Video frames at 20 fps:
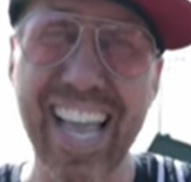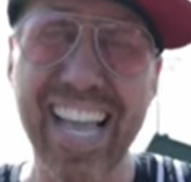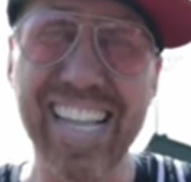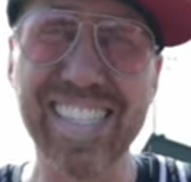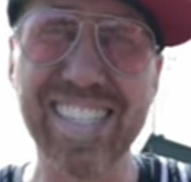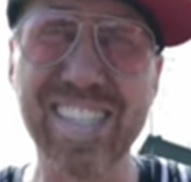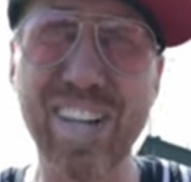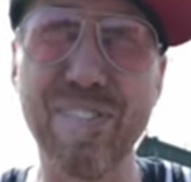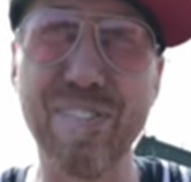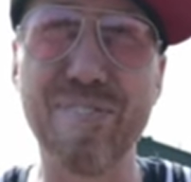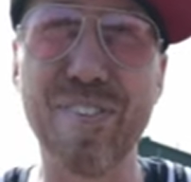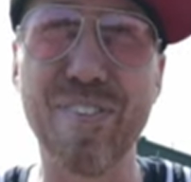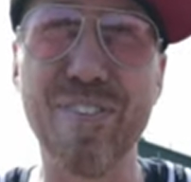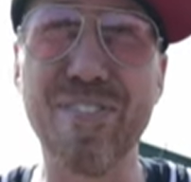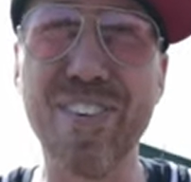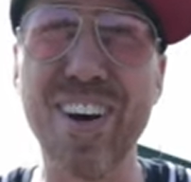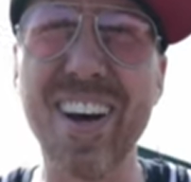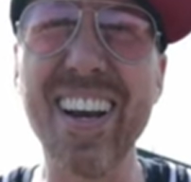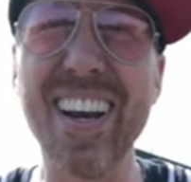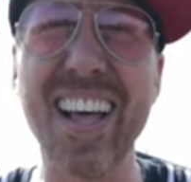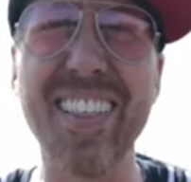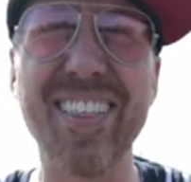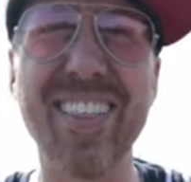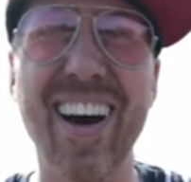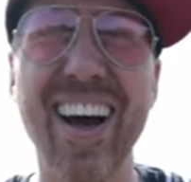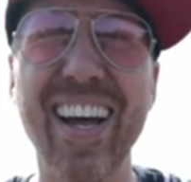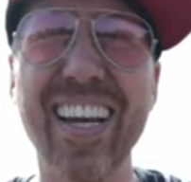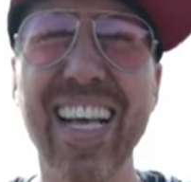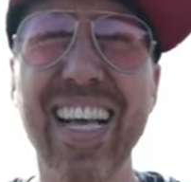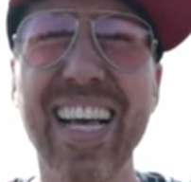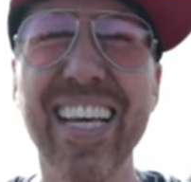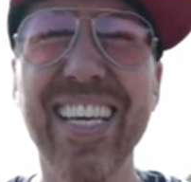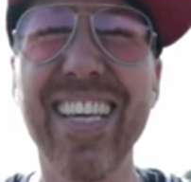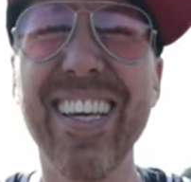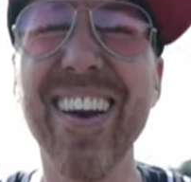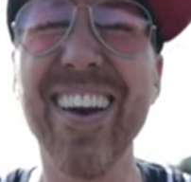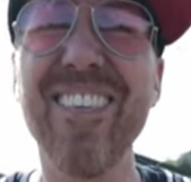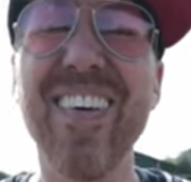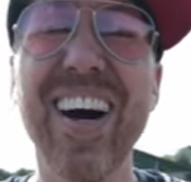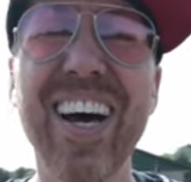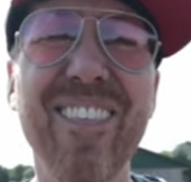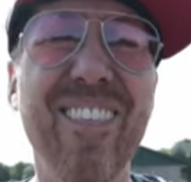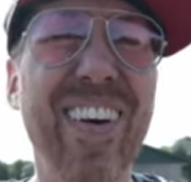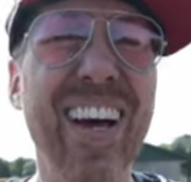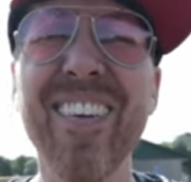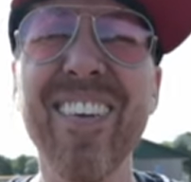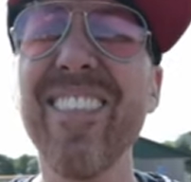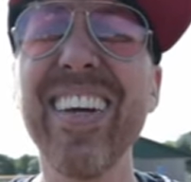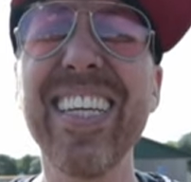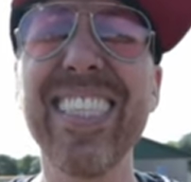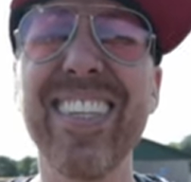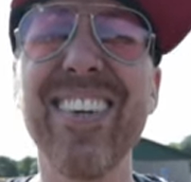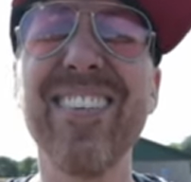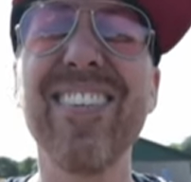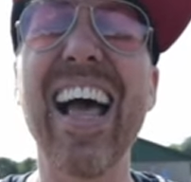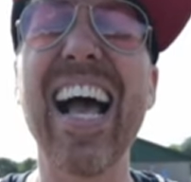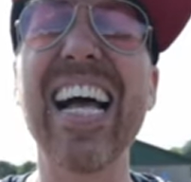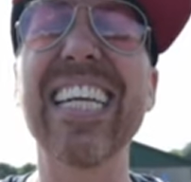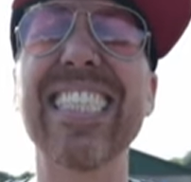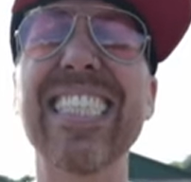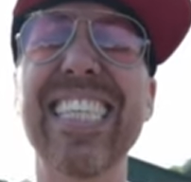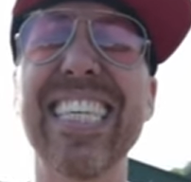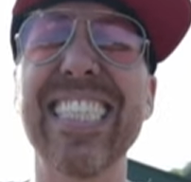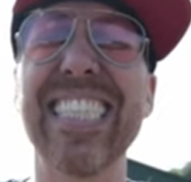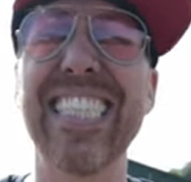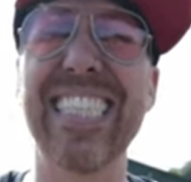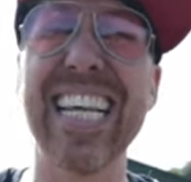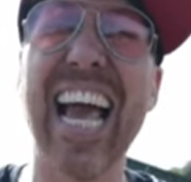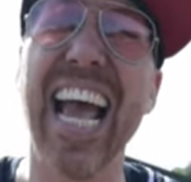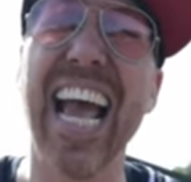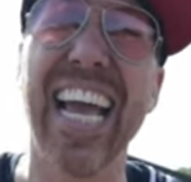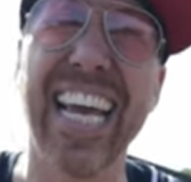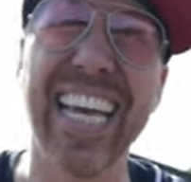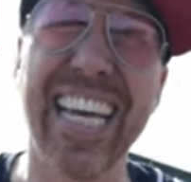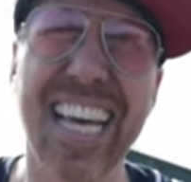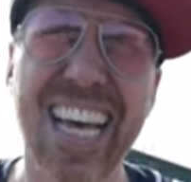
And so for fun, I thought, you know what? Why don't we do that today?